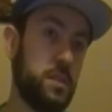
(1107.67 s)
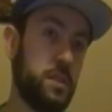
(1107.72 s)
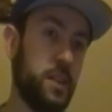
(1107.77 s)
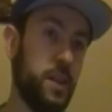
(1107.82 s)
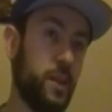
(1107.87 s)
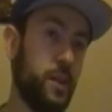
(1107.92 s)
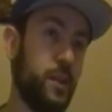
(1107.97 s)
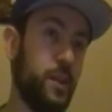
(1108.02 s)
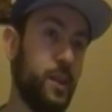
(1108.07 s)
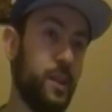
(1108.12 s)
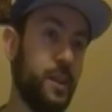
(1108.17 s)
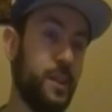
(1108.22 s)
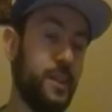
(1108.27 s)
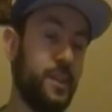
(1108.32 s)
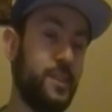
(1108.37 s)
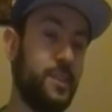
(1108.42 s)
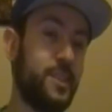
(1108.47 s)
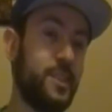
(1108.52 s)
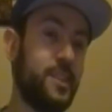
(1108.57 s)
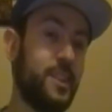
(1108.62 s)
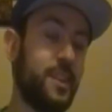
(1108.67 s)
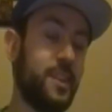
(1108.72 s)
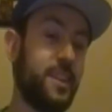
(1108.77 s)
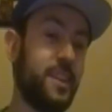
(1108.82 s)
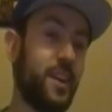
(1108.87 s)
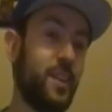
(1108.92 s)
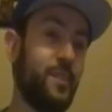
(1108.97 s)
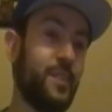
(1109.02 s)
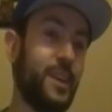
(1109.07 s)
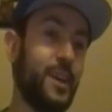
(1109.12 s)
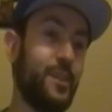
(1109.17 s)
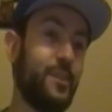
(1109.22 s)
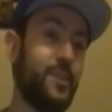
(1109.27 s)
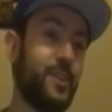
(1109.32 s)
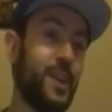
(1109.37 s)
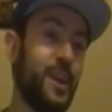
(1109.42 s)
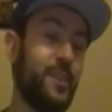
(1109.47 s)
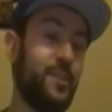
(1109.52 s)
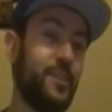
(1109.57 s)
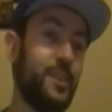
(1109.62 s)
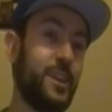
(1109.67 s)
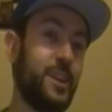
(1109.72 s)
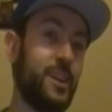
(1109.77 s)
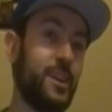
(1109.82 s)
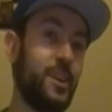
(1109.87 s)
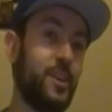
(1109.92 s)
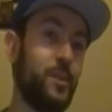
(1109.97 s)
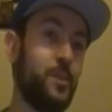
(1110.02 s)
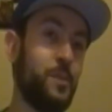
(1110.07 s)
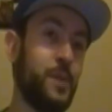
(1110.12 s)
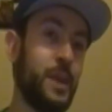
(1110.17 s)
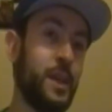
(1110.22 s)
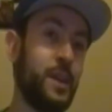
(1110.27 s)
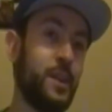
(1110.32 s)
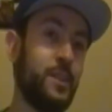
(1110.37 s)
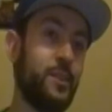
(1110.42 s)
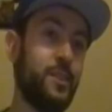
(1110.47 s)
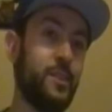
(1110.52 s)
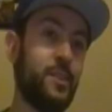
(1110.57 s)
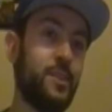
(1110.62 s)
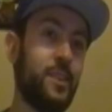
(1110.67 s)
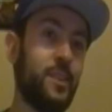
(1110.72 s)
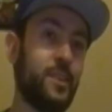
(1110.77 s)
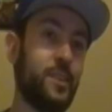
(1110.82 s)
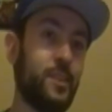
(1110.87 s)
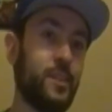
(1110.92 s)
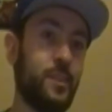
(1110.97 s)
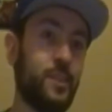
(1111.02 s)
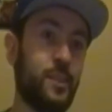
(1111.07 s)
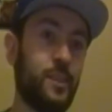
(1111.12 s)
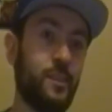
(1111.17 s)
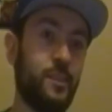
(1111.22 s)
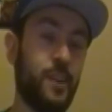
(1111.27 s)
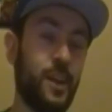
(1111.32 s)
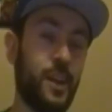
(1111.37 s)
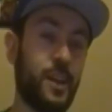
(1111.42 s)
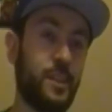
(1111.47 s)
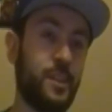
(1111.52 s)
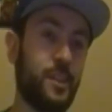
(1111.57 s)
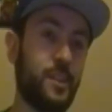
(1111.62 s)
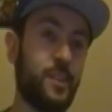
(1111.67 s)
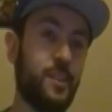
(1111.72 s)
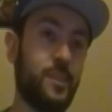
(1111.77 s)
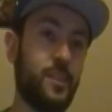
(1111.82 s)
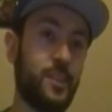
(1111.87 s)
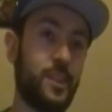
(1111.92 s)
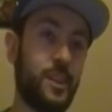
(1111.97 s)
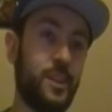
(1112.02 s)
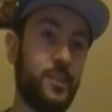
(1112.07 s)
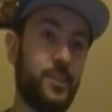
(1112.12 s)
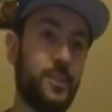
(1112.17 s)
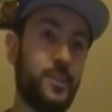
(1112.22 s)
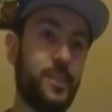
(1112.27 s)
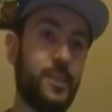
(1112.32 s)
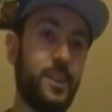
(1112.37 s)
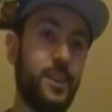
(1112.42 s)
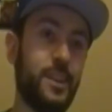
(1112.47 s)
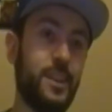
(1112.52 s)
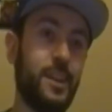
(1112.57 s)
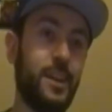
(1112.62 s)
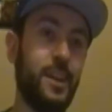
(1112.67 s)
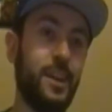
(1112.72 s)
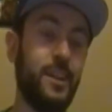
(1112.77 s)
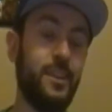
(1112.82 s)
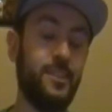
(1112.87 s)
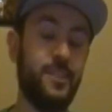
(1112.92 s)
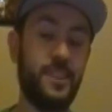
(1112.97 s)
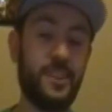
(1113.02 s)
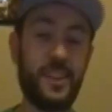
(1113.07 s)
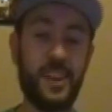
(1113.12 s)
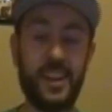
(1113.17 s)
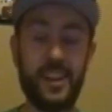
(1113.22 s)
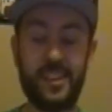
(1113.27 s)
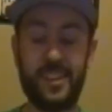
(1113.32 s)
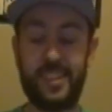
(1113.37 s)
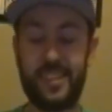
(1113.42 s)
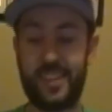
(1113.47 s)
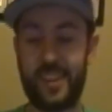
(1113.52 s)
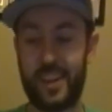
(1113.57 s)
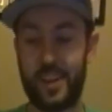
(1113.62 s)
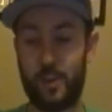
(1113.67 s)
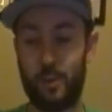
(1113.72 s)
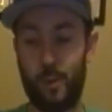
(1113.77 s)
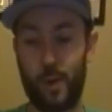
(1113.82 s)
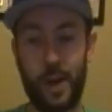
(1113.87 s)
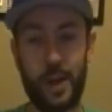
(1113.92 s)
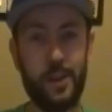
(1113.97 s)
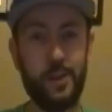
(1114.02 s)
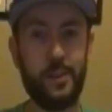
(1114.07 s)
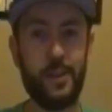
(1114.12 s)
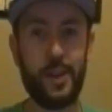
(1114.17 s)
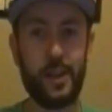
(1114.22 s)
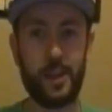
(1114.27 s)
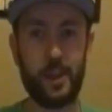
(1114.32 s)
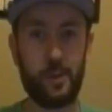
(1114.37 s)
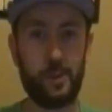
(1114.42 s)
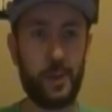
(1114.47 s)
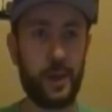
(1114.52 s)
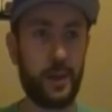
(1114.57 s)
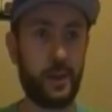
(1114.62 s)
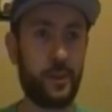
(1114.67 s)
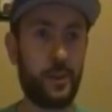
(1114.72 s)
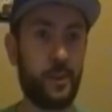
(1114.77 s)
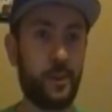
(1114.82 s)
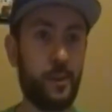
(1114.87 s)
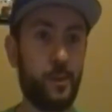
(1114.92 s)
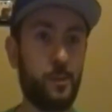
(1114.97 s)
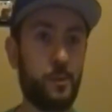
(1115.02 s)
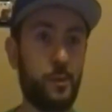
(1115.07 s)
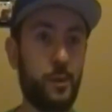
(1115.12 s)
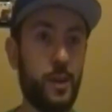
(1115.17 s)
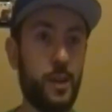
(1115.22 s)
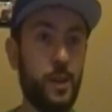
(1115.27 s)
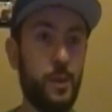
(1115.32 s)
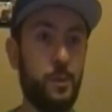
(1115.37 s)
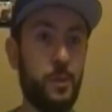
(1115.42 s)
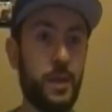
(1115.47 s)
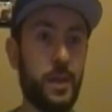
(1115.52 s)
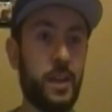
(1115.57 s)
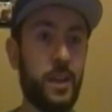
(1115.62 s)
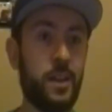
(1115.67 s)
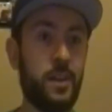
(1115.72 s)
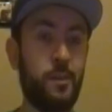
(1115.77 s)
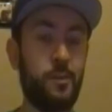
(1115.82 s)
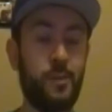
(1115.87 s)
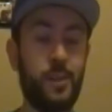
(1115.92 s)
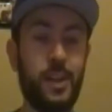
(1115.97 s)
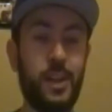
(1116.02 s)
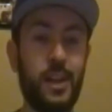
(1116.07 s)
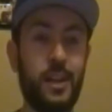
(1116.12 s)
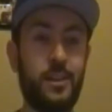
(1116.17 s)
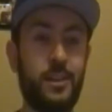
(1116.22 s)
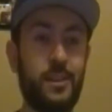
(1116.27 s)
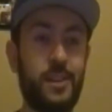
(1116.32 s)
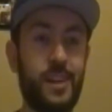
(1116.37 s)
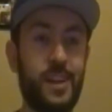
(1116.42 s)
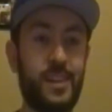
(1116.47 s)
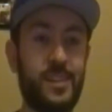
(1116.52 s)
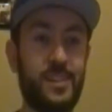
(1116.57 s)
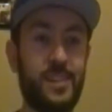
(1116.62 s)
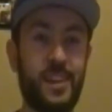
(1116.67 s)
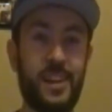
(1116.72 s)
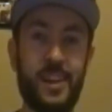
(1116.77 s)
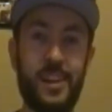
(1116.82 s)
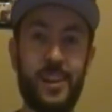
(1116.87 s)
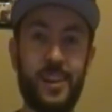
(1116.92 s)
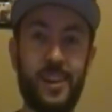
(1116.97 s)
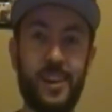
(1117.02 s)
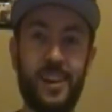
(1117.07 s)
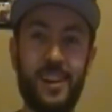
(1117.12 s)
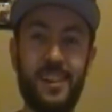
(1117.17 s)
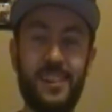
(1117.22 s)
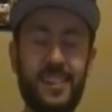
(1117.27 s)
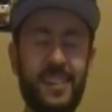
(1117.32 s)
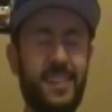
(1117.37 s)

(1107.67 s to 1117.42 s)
Yeah, it's just a thumbnail for that video. Mika just doesn't look like doesn't look interested. She kind of is like, "Why are you taking a picture? I'm trying to pick out a V H S here."